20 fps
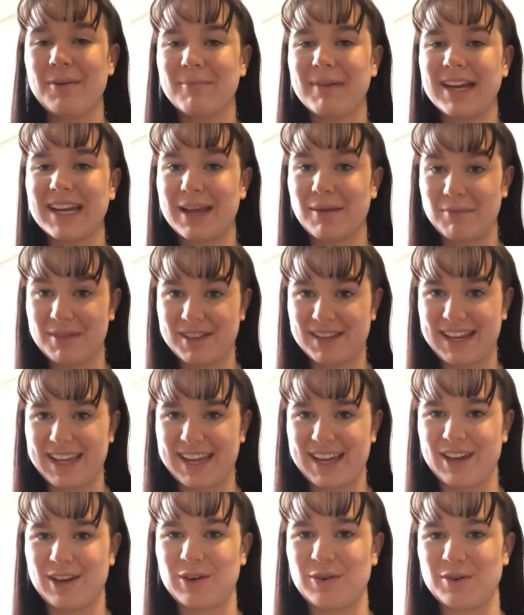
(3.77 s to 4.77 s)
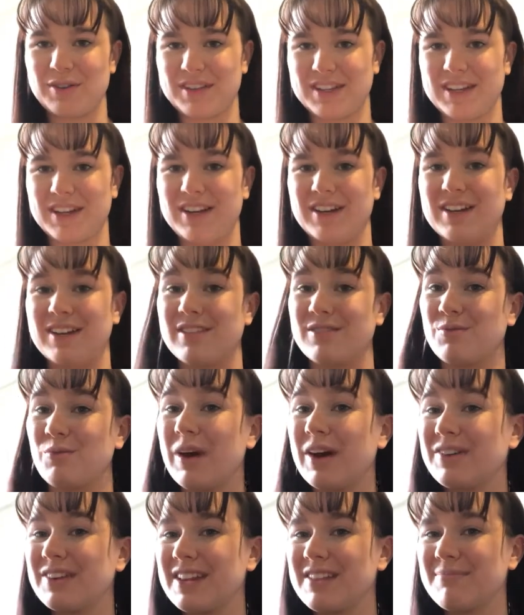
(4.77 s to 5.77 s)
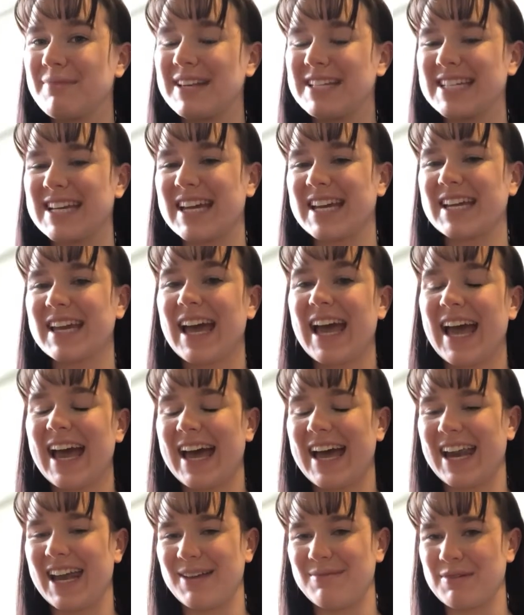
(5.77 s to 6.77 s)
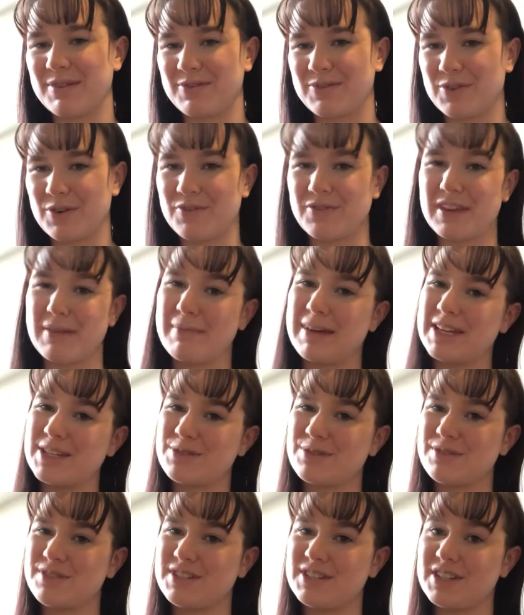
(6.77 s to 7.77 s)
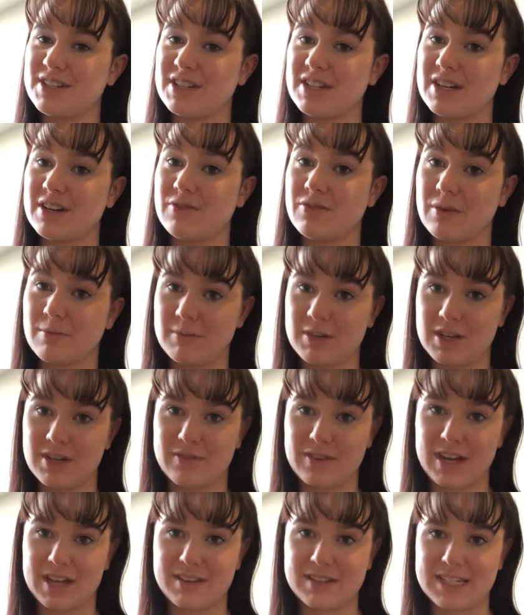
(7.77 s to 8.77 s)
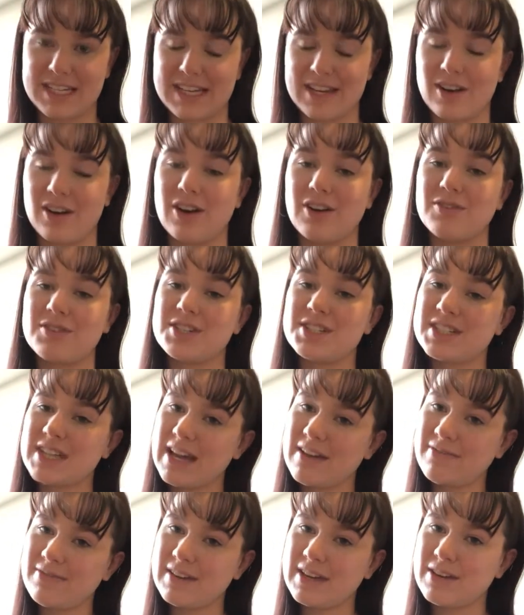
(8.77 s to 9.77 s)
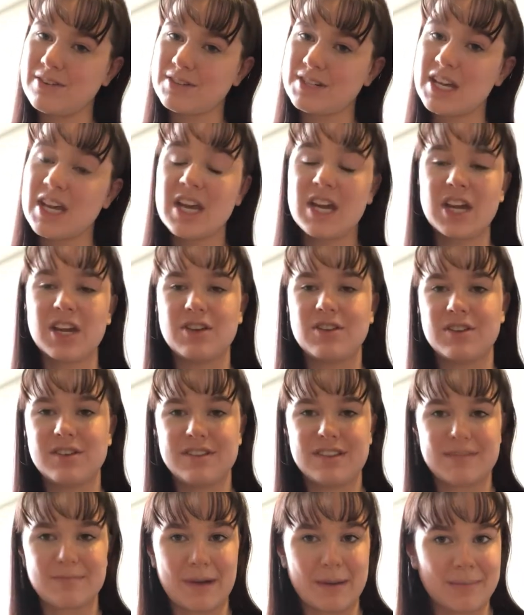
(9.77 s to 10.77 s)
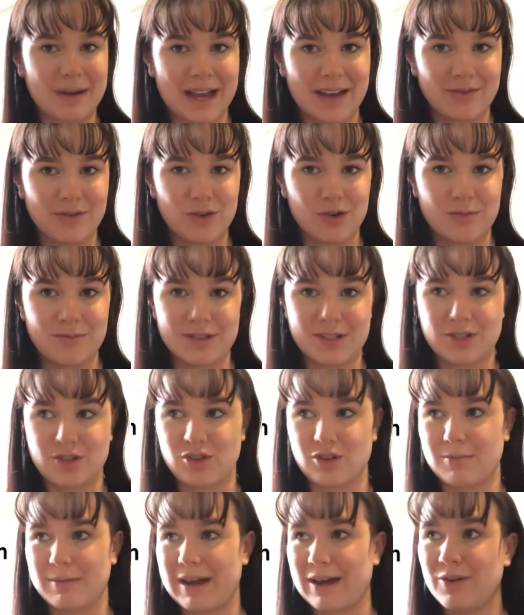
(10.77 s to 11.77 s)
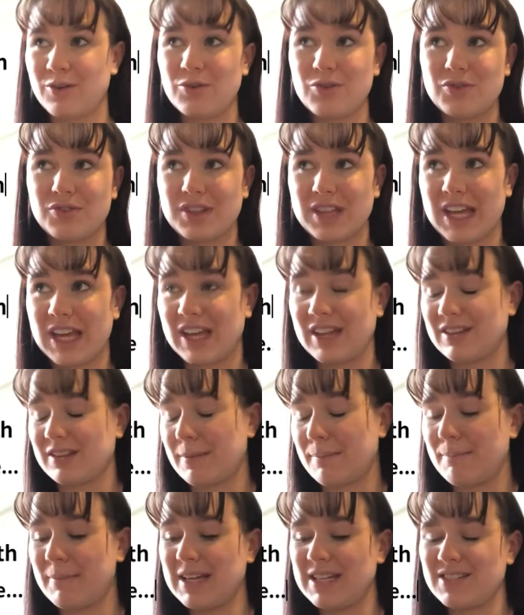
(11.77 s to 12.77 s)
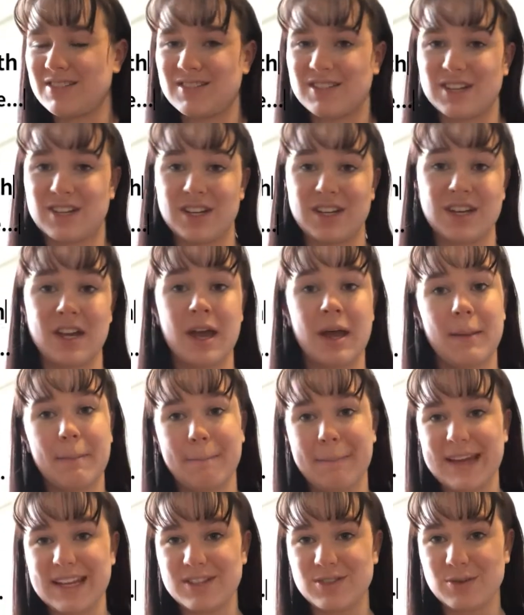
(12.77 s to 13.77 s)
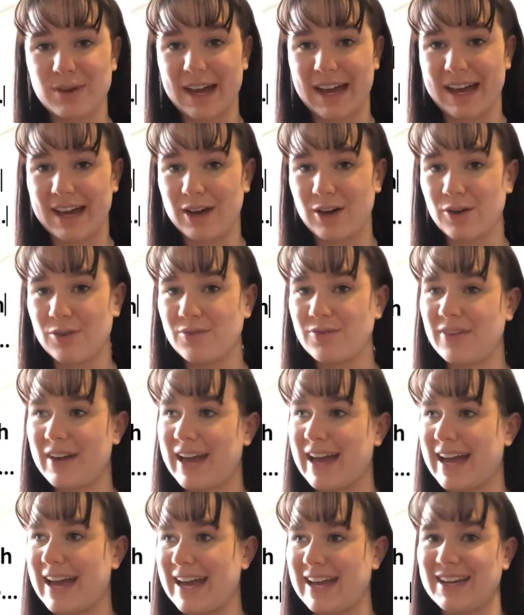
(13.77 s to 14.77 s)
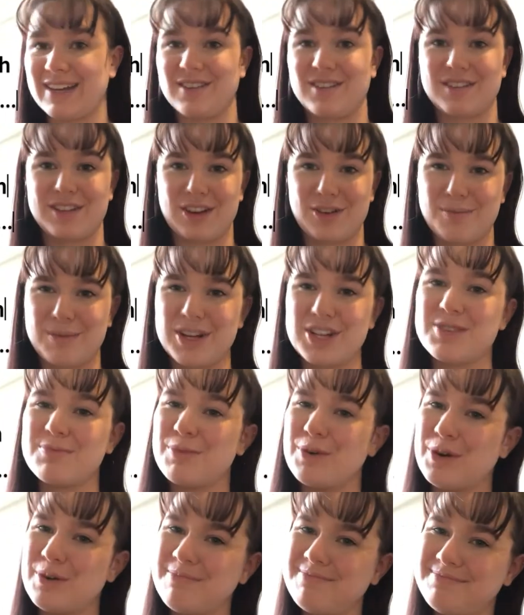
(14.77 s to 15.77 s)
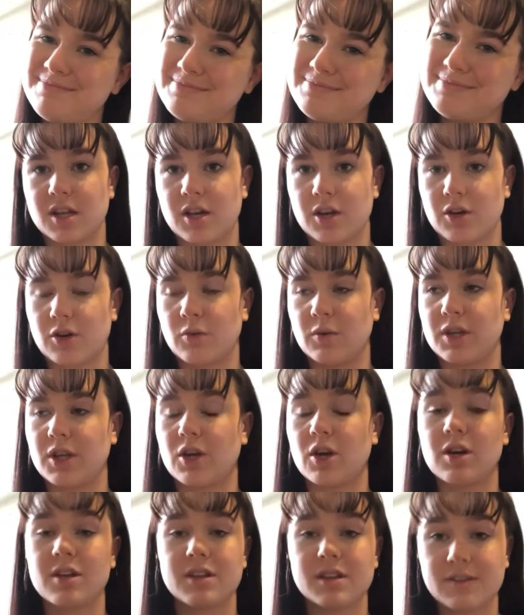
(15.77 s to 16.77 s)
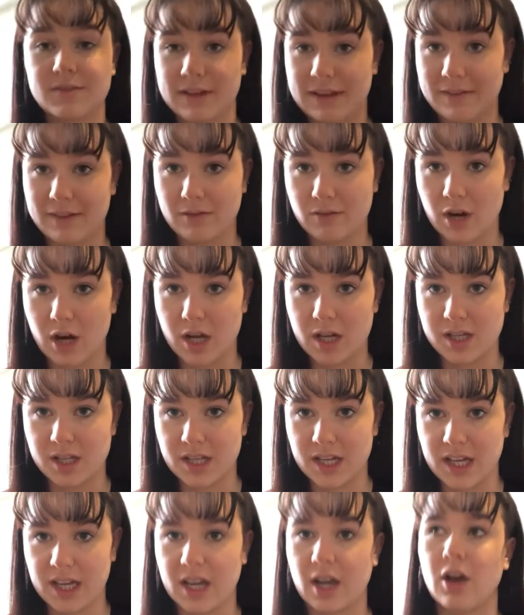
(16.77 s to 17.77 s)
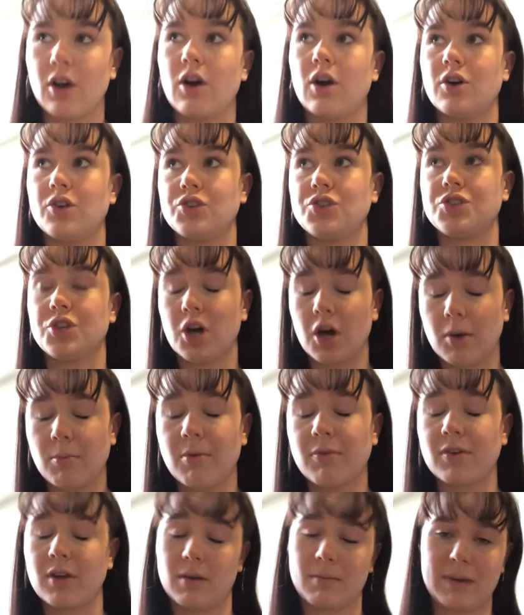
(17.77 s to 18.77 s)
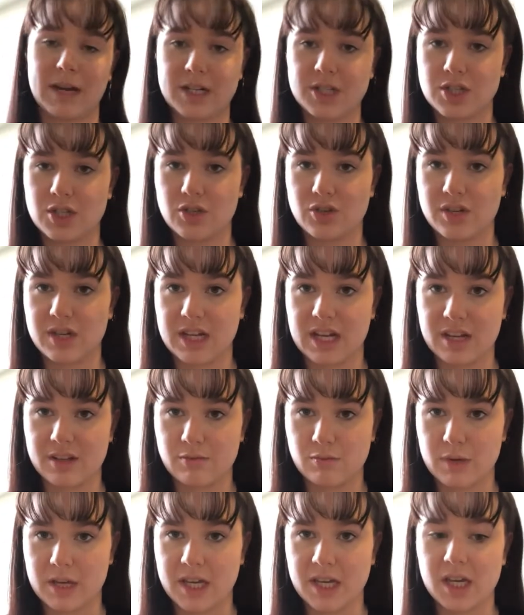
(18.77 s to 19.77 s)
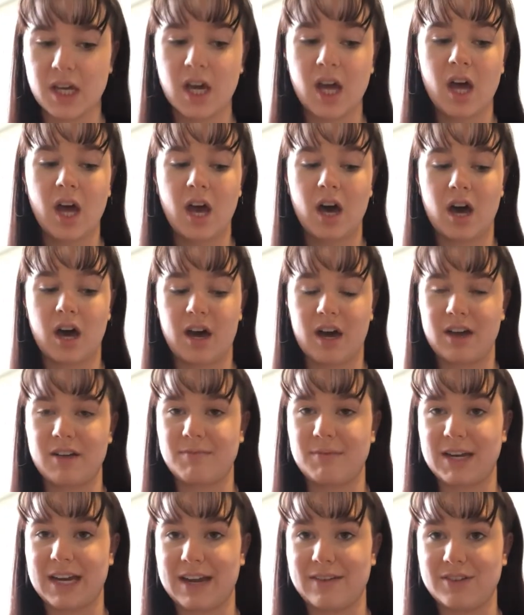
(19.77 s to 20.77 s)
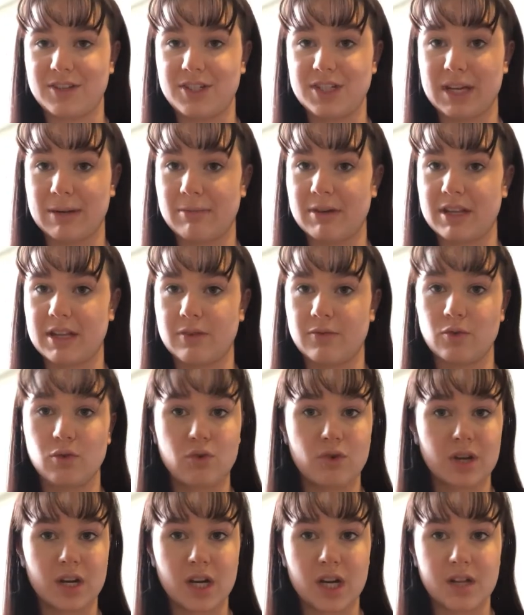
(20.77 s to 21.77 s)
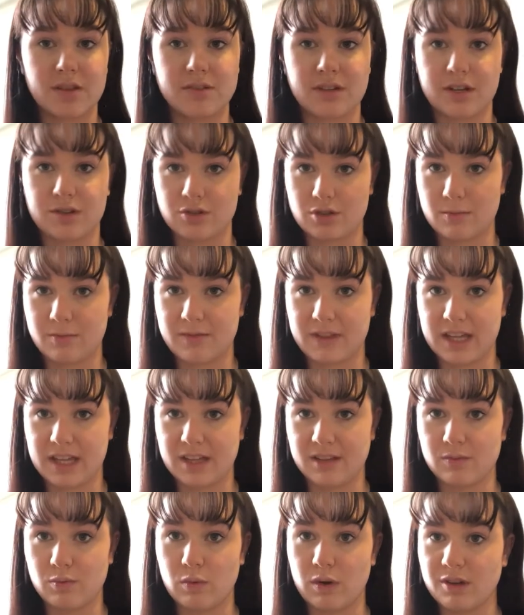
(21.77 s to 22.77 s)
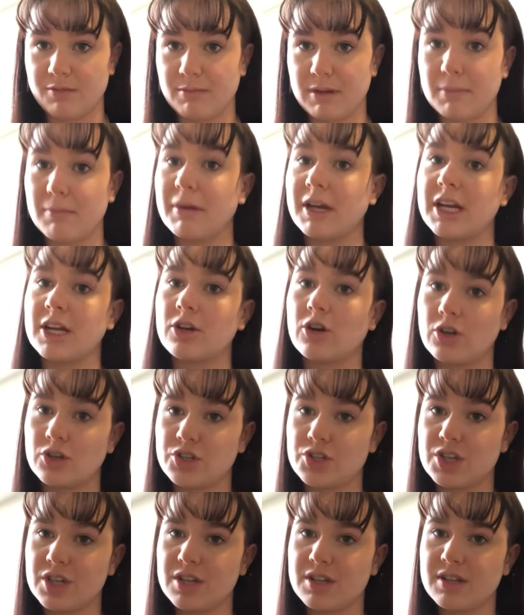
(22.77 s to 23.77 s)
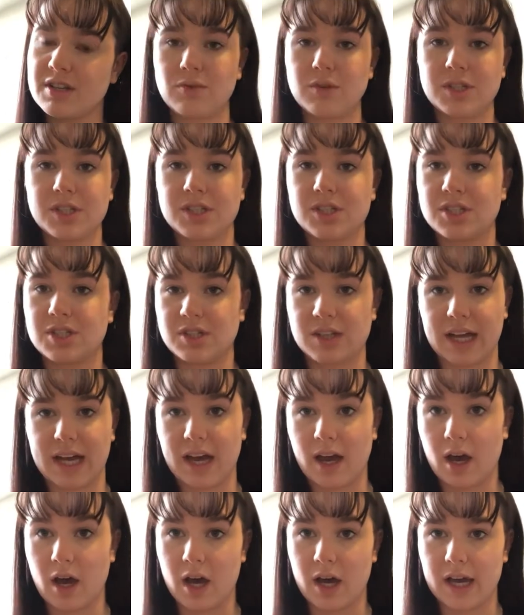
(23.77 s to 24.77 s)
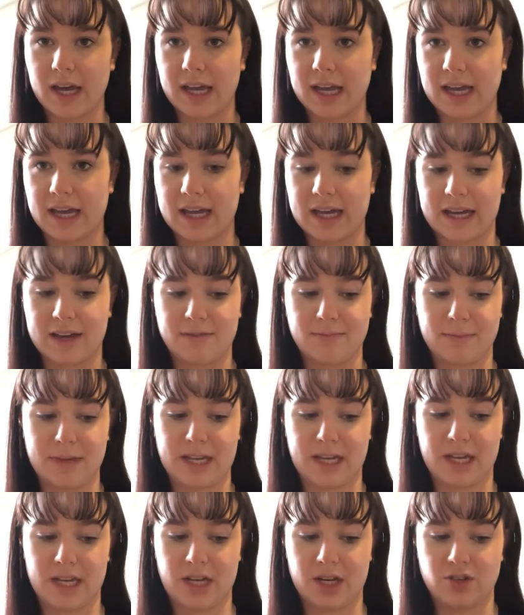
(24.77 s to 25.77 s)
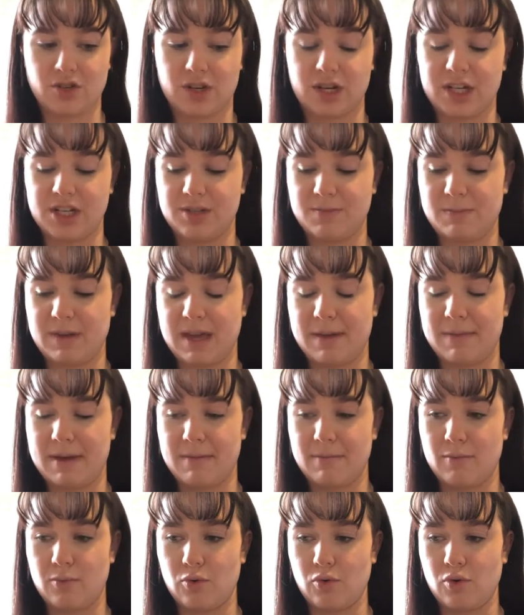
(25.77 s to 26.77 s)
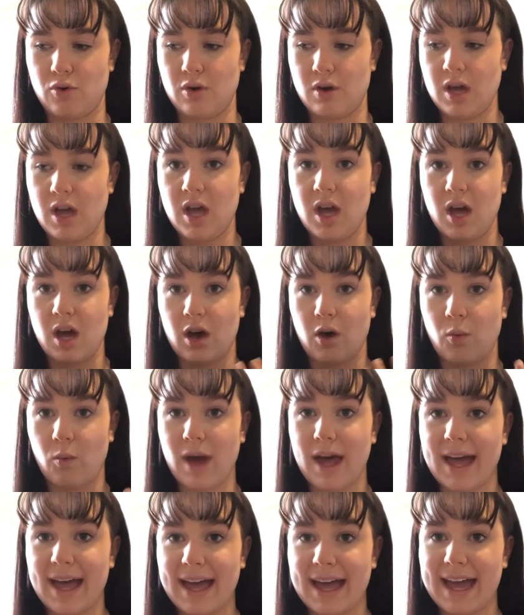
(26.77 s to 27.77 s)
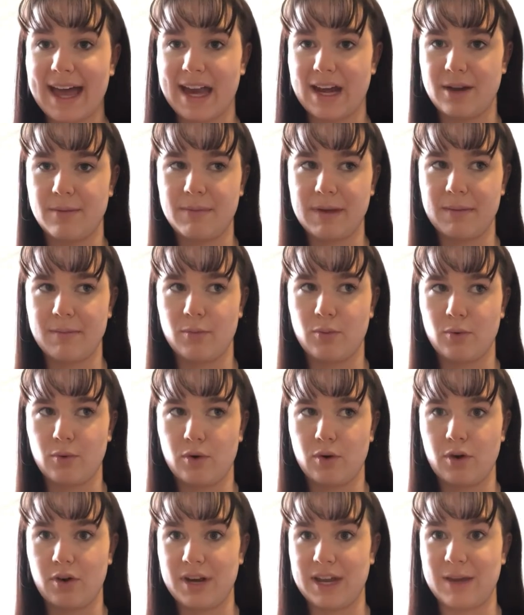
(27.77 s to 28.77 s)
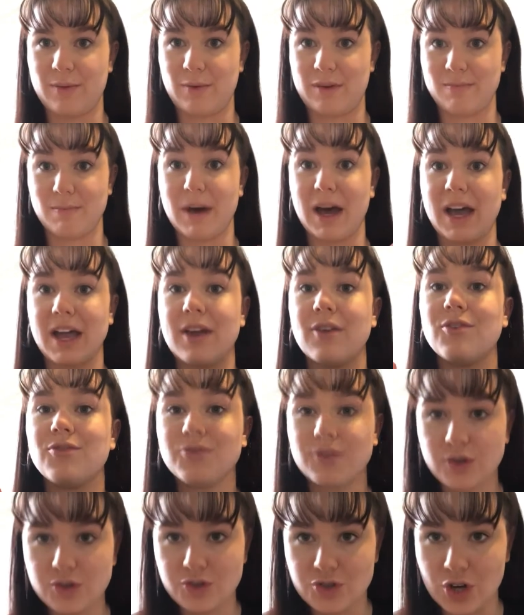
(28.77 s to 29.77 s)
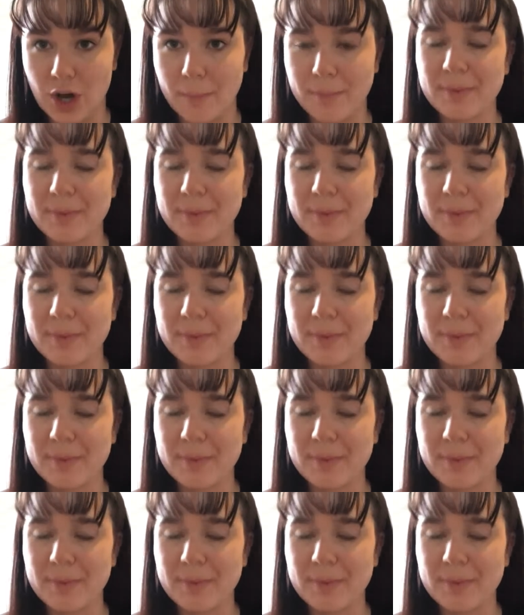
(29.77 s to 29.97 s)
My name is Leah, also known as Wellnessmedic, and I'm a fourth year medical student from the University of Sheffield who uses my platforms to talk about all things medicine, mental health and so much more. So with the cost of living rising, on top of going back to uni next week, I've been having to get myself organised and on top of things whilst being money conscious. In order to do that, I have been trying to be a bit more aware and a bit more on it with my food shop.